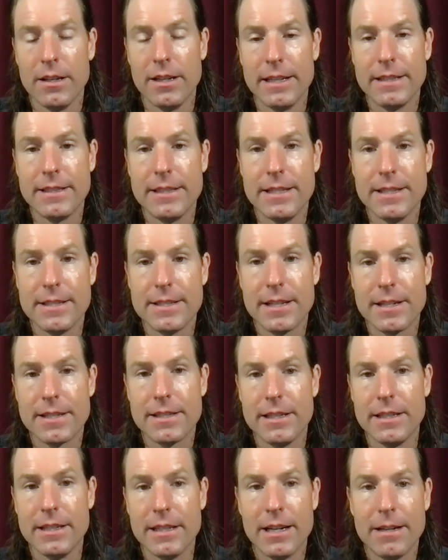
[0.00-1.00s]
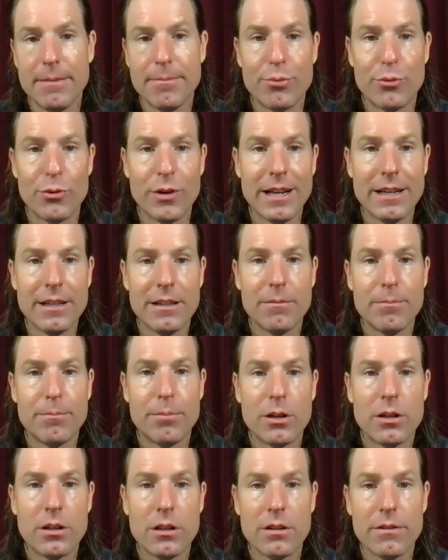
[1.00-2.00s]
nineteen sixty-nine,
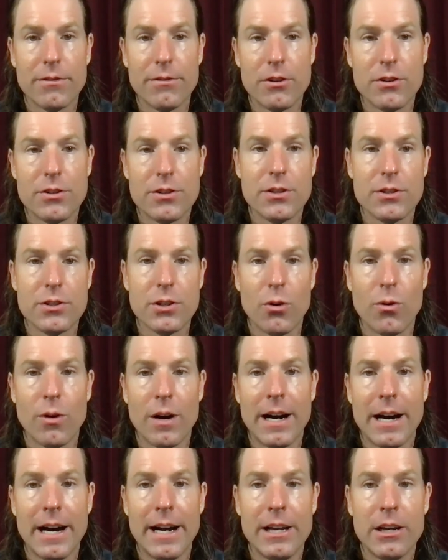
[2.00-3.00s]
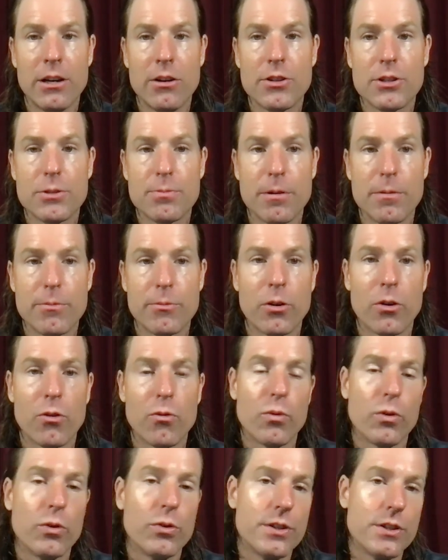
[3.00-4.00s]
Brandenburg versus Ohio. The Supreme
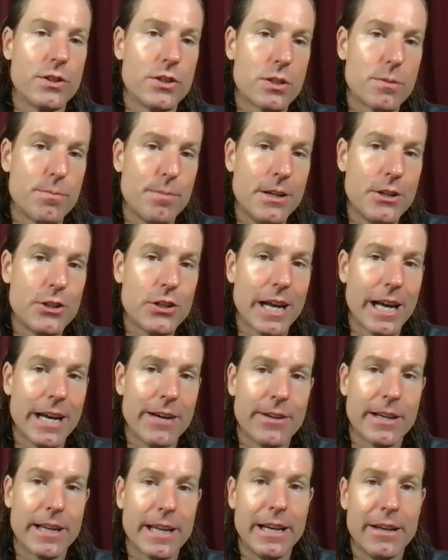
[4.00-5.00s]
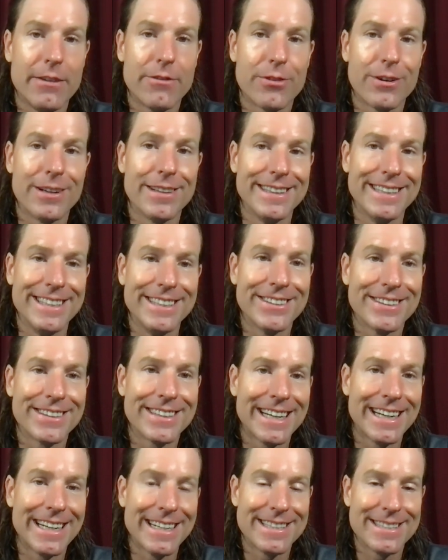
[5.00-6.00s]
Court ruled that speech advocating for illegal
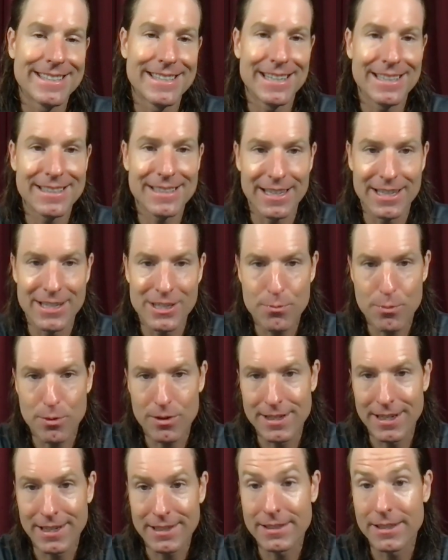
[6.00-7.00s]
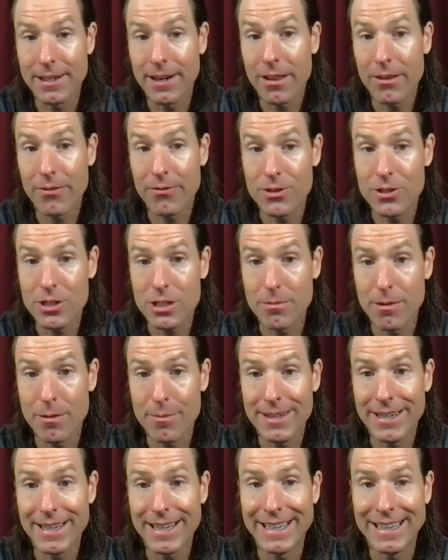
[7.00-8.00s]
conduct is protected under the First
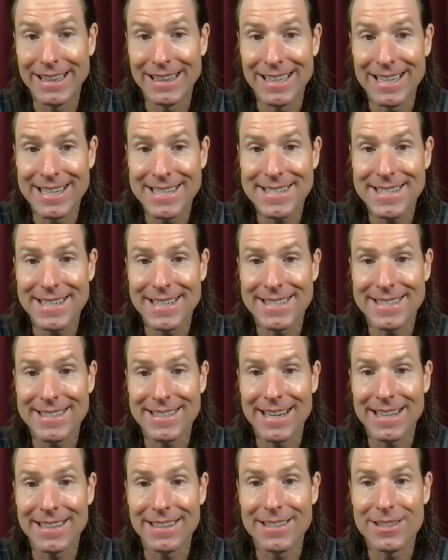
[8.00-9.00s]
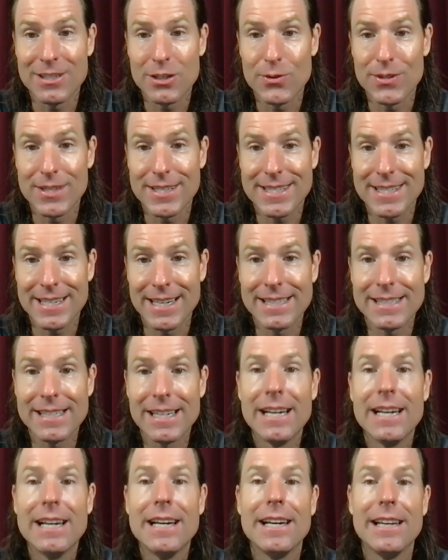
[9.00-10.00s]
Amendment unless it's likely to incite
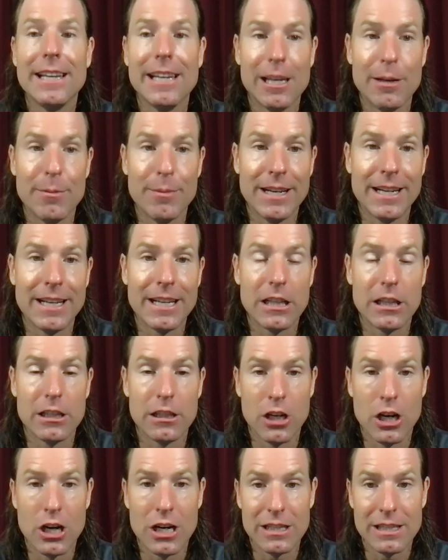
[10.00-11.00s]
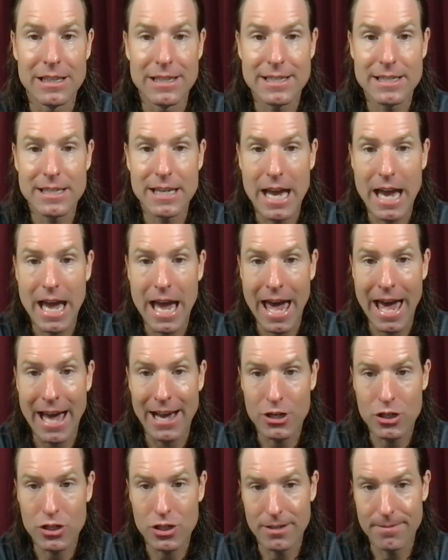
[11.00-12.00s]
imminent lawless
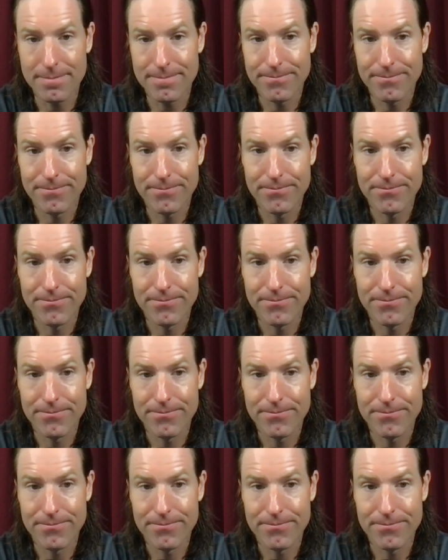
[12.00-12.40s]
action.